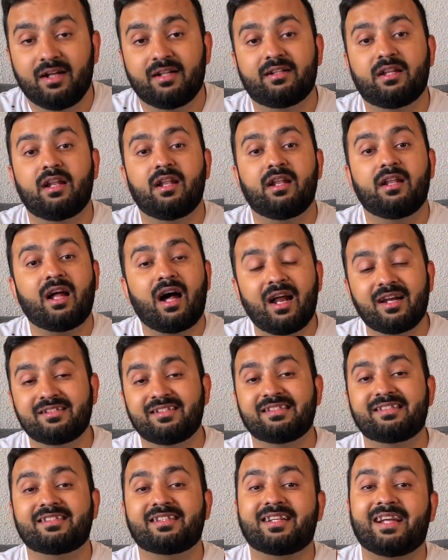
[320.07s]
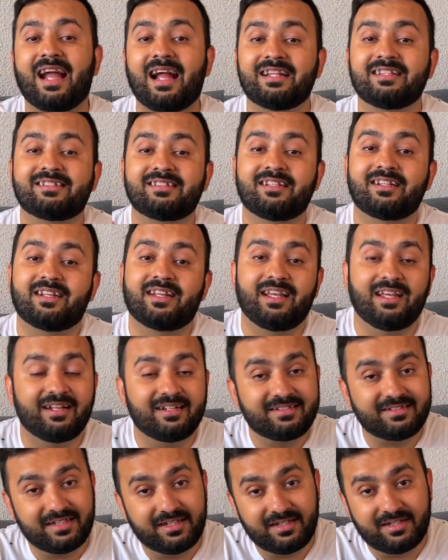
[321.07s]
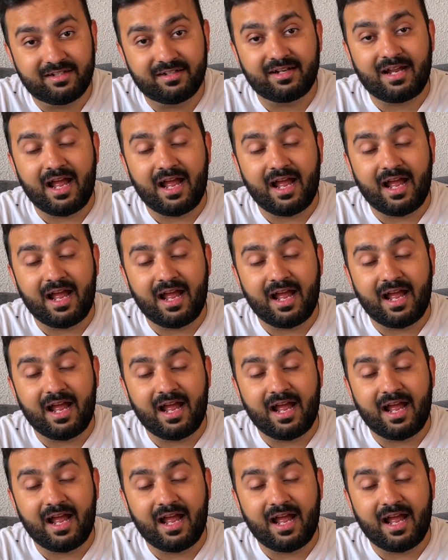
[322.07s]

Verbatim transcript: The largest cancer care center